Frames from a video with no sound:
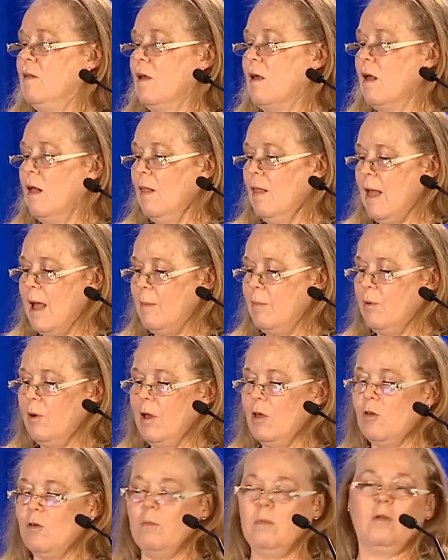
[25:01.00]
the
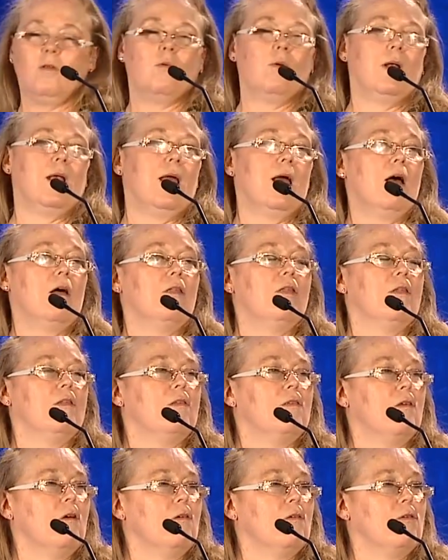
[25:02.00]
collaboration between health and
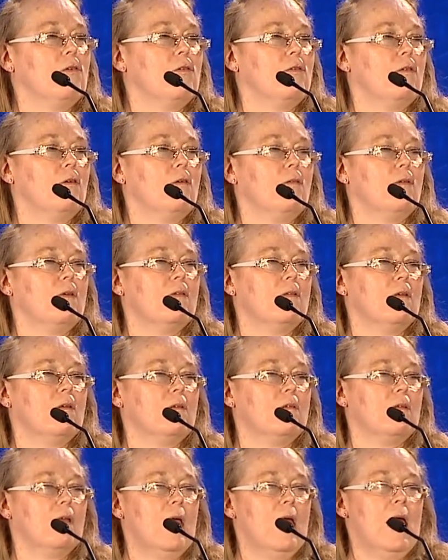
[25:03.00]
social
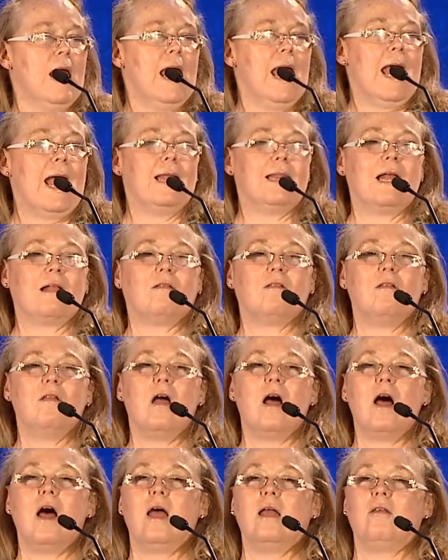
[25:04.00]
services. And that's
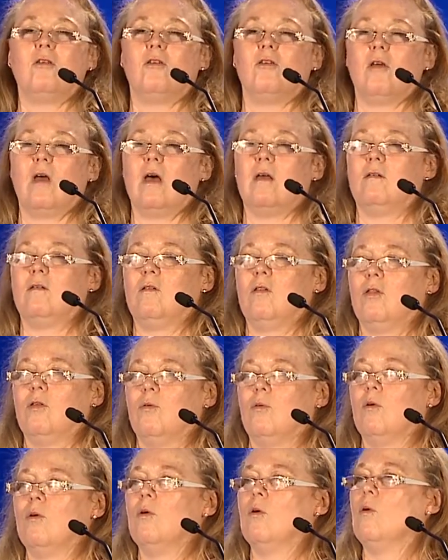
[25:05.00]
not just
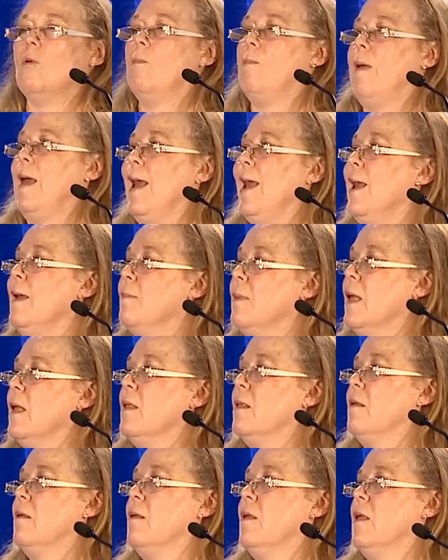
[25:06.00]
through
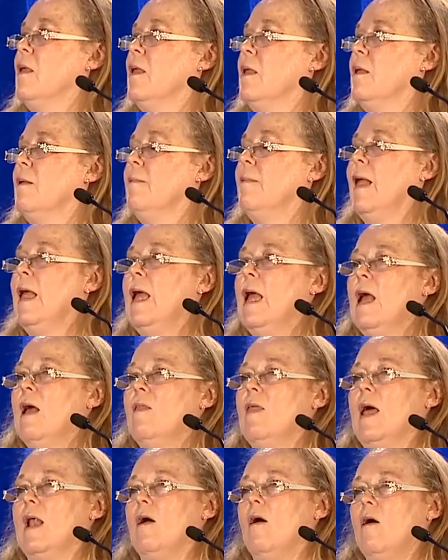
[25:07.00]
payment.
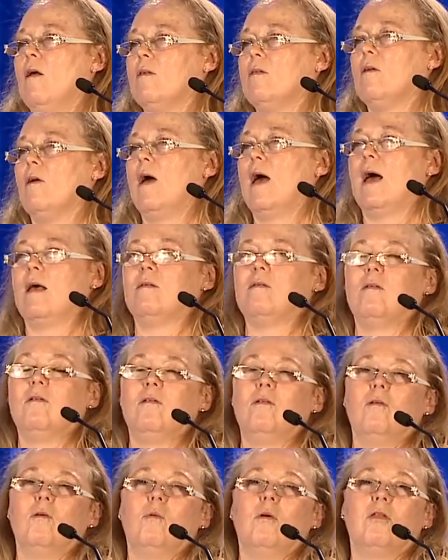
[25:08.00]
That also has to
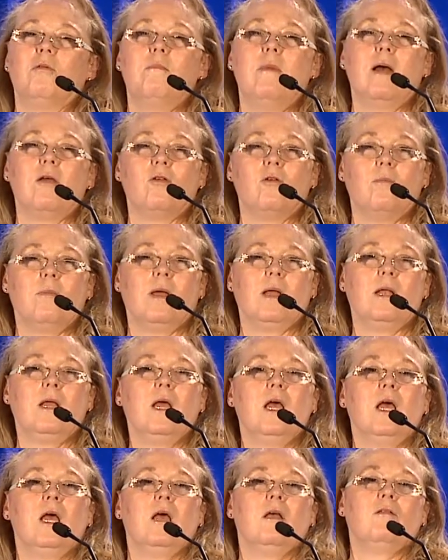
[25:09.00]
do with measurement.
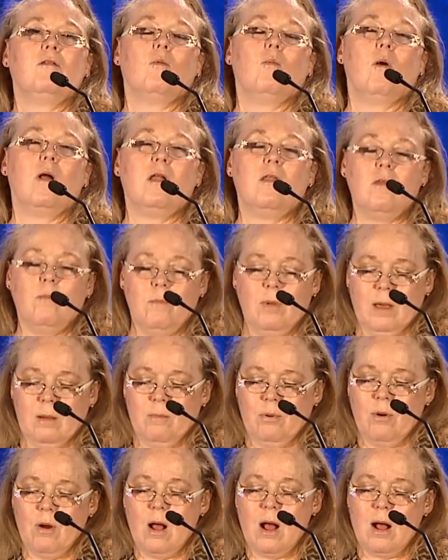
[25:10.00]
So one of the big
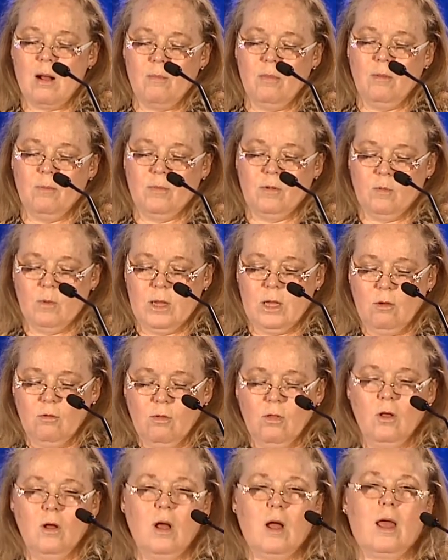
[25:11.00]
problems when you
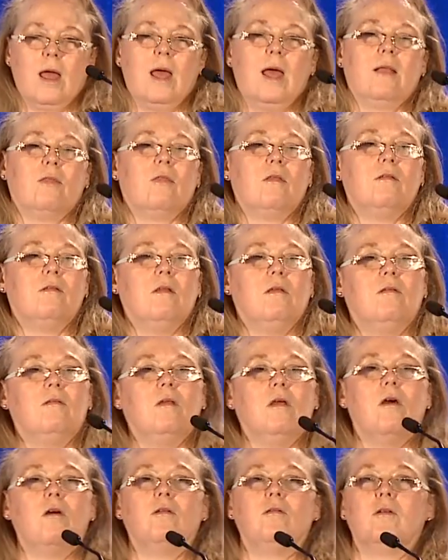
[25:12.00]
look at the
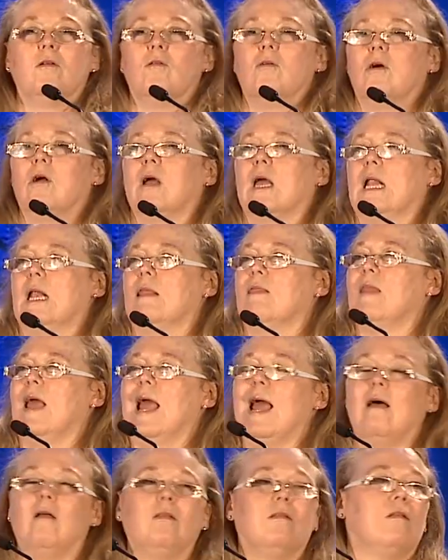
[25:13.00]
CCOs in Oregon, they
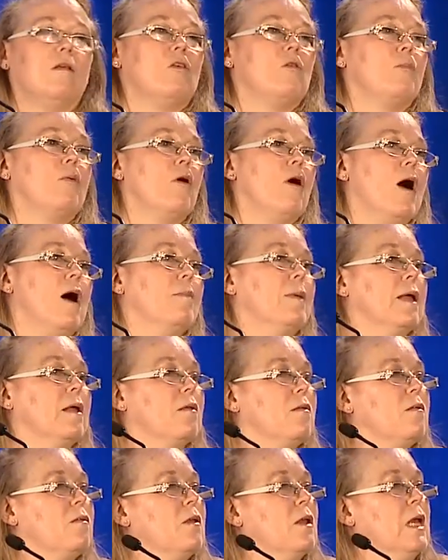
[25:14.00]
held such
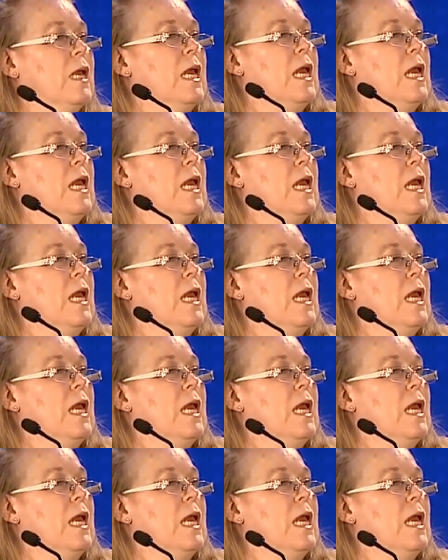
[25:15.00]
promise.